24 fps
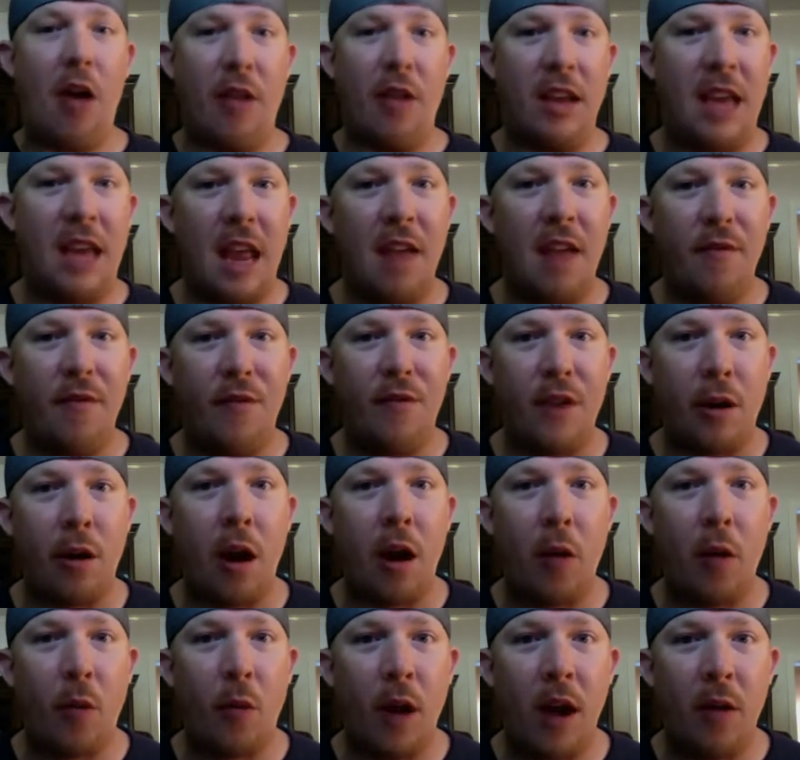He can't figure
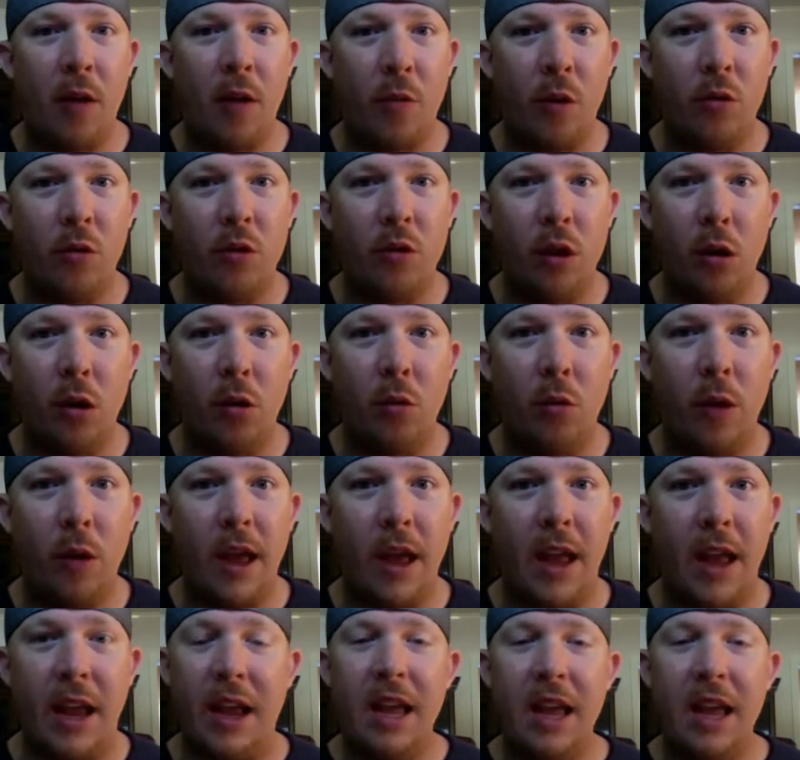out why it won't go away.